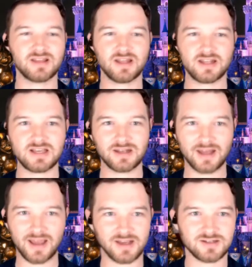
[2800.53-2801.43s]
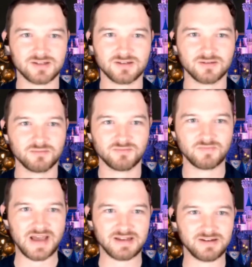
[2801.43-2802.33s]
that he likes
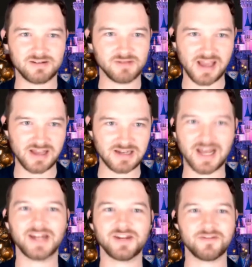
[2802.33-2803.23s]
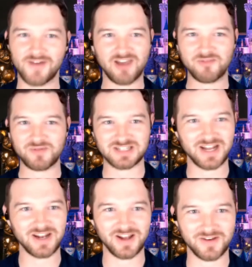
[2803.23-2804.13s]

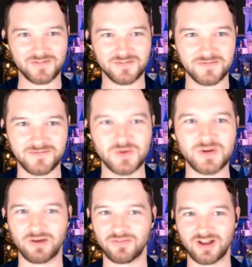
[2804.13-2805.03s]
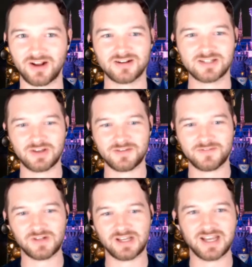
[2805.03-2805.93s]
95% of food out there. So I
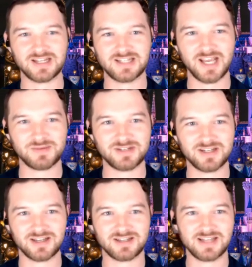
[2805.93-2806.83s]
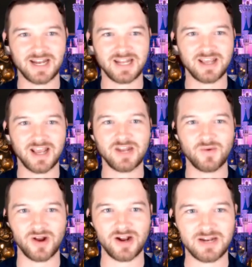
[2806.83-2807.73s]
feel like I could take him to to any
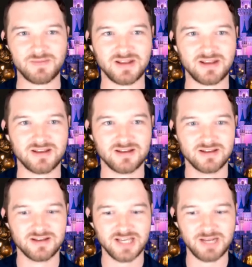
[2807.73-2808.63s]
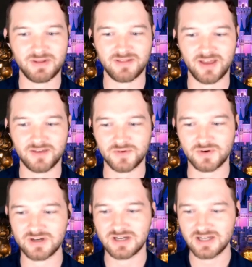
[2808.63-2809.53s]
anywhere and he'd be he'd be
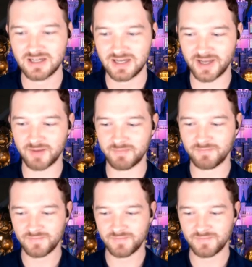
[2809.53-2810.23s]
thankful. Um